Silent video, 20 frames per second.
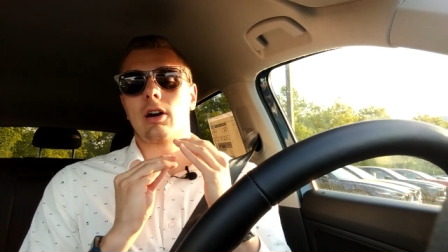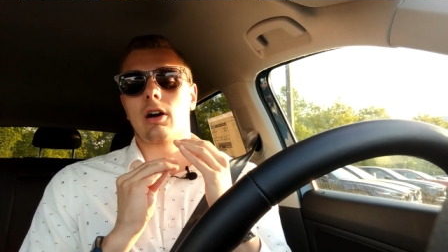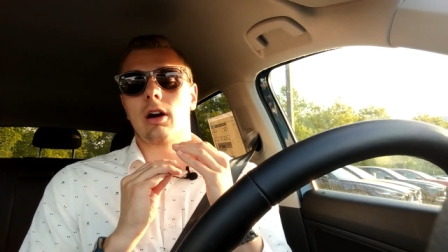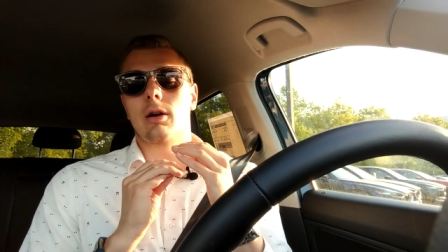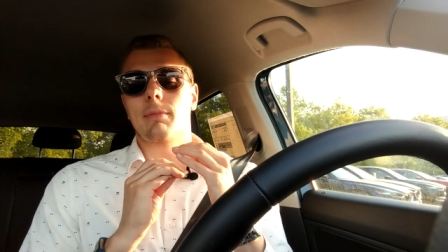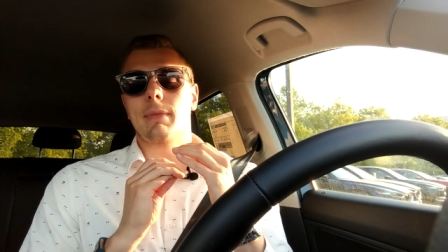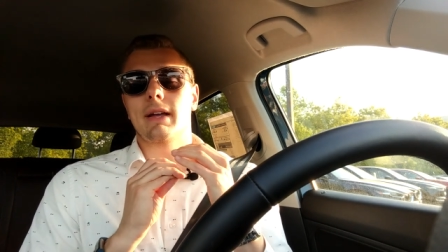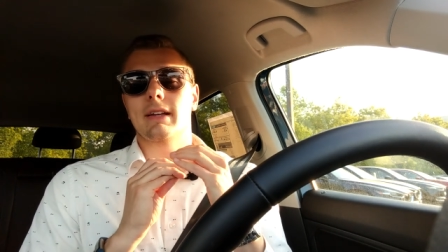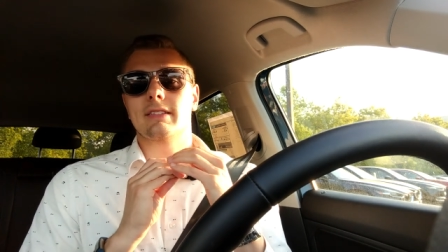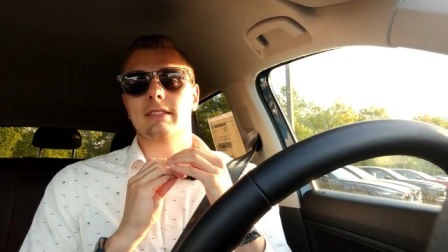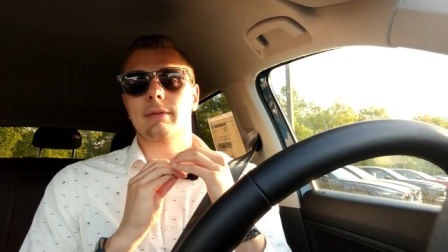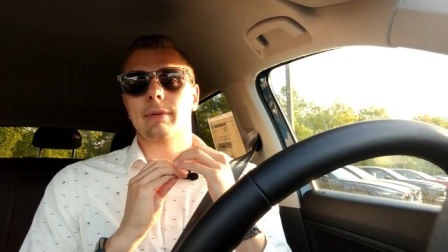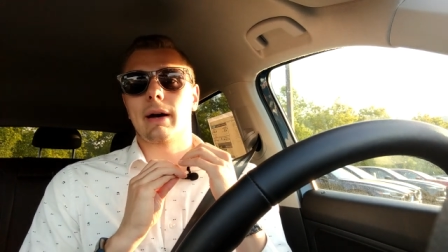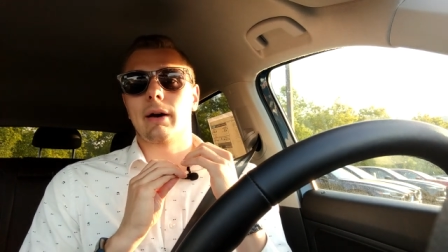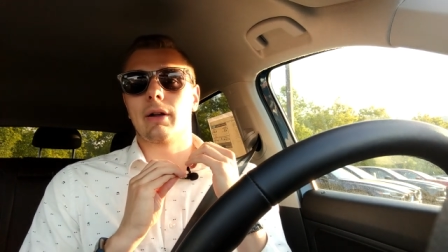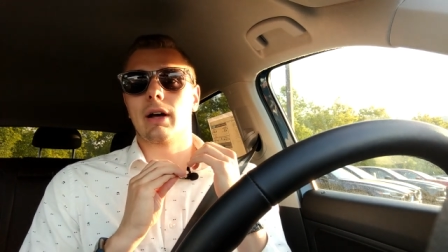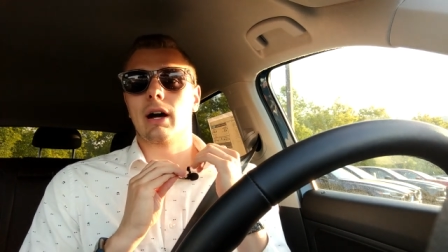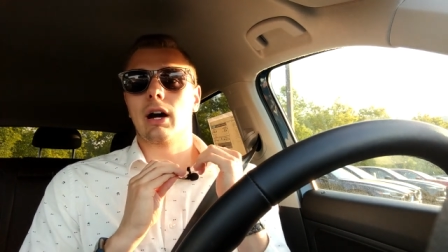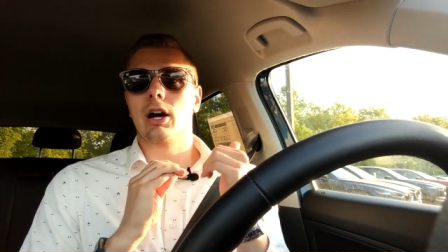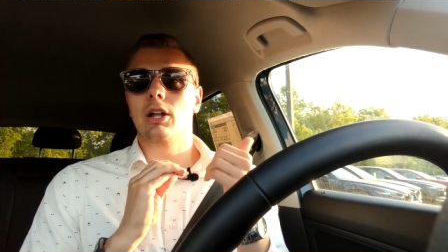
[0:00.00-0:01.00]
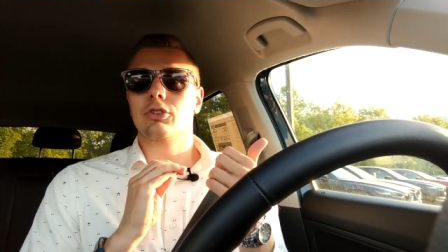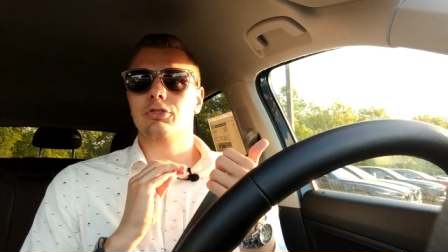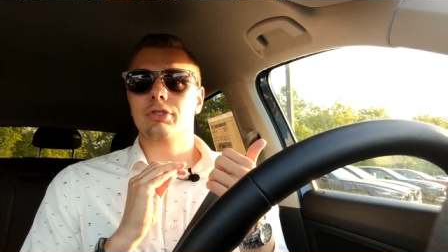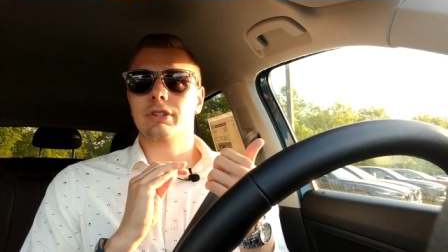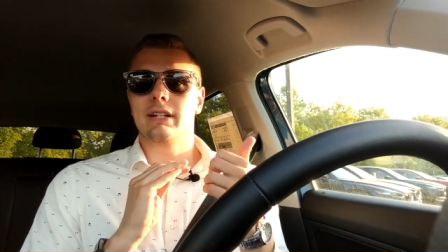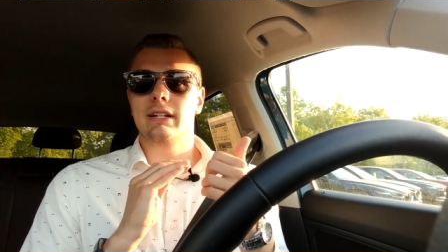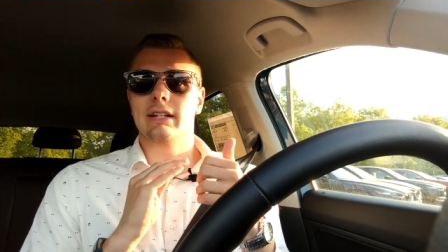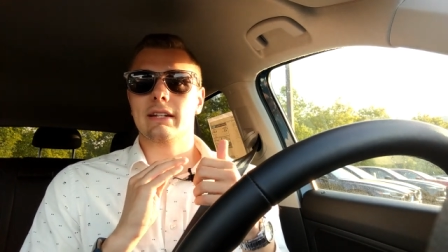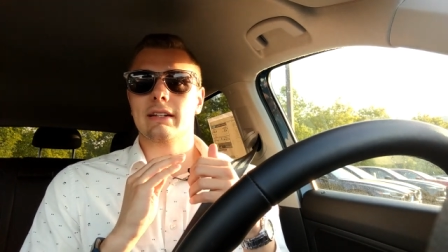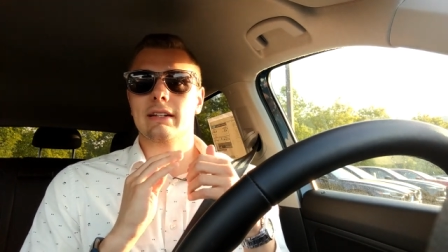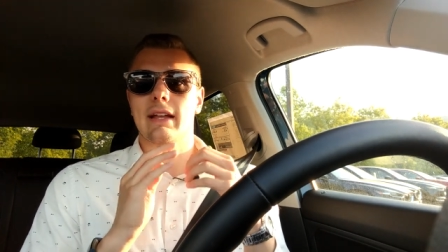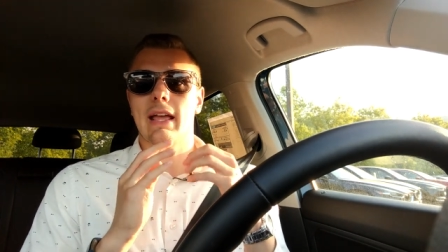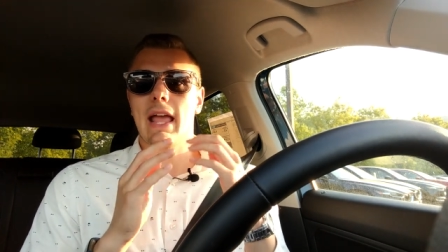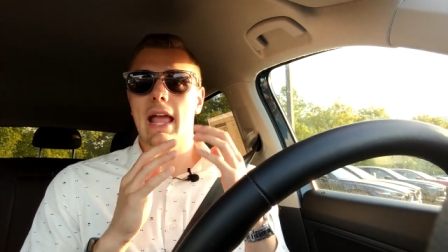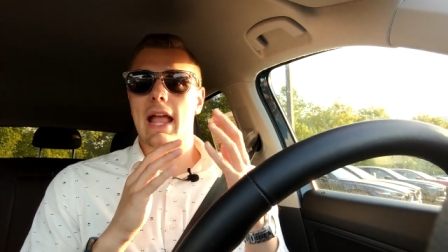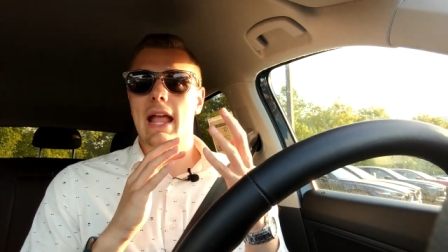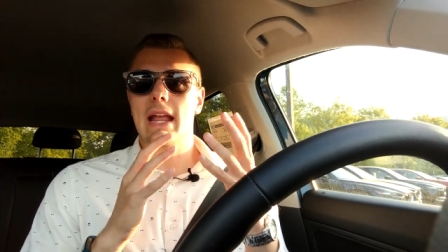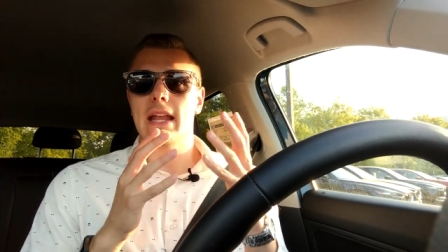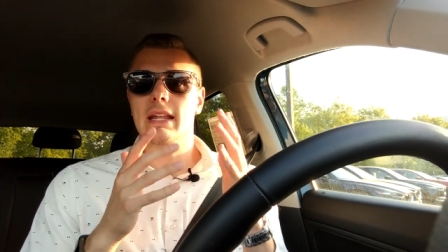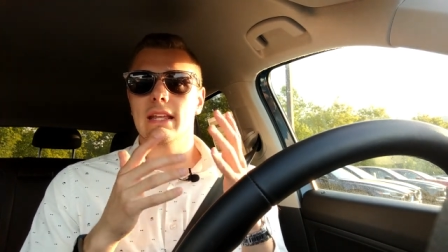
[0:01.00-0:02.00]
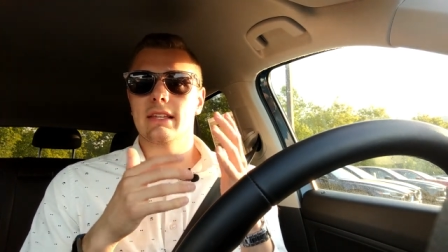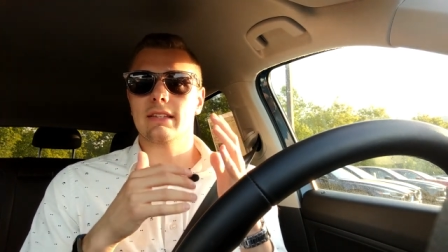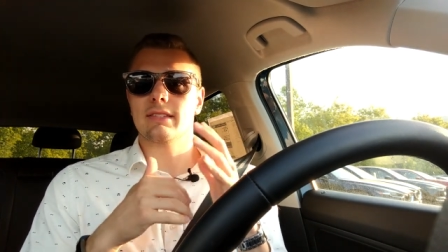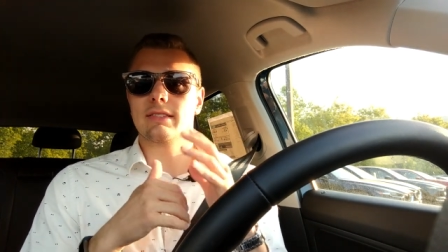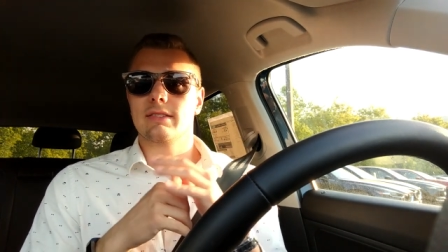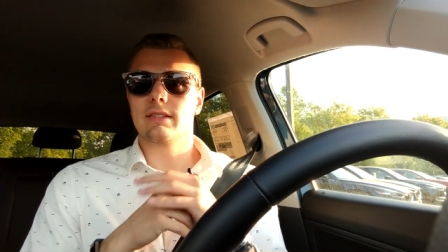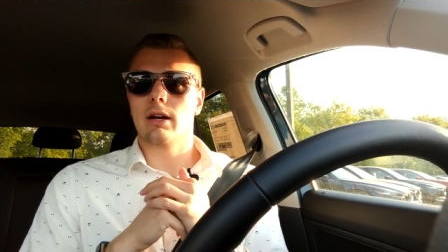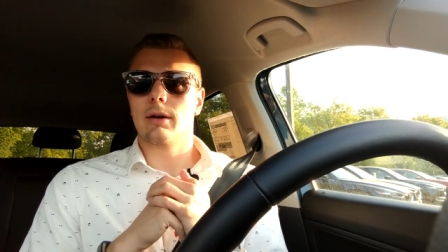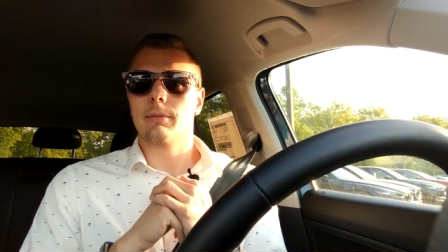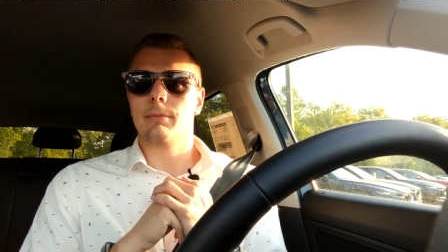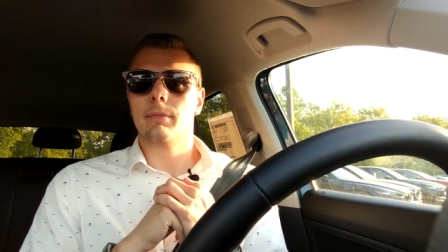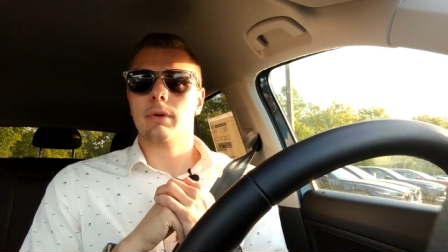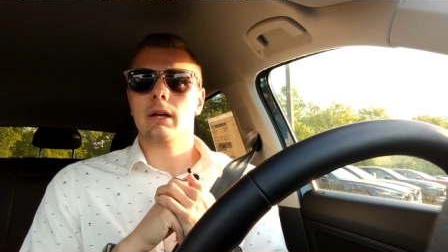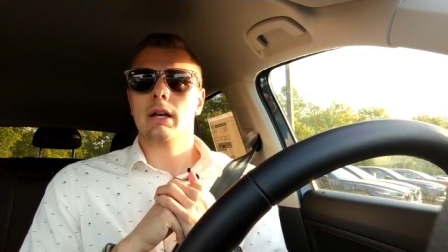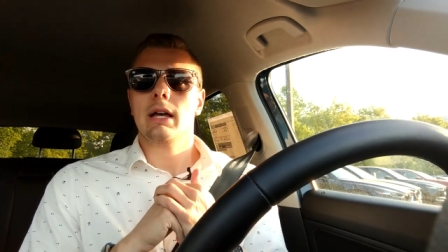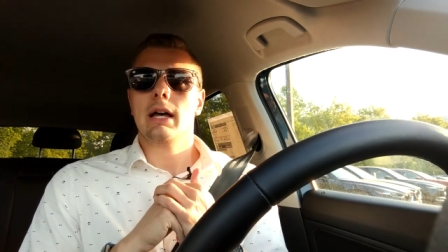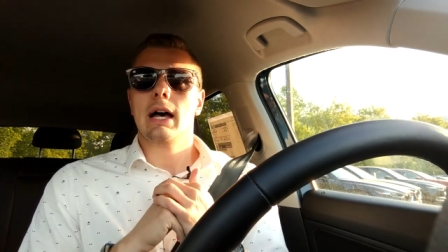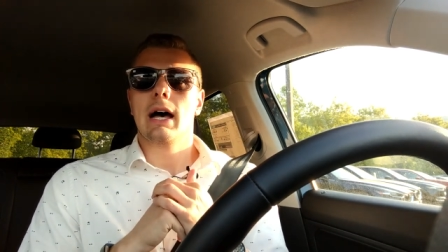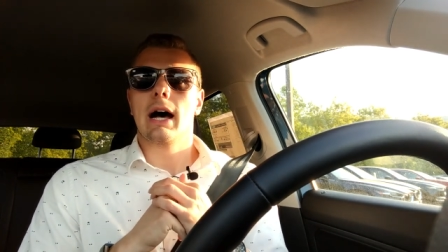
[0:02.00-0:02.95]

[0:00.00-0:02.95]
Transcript: car makes about 180 some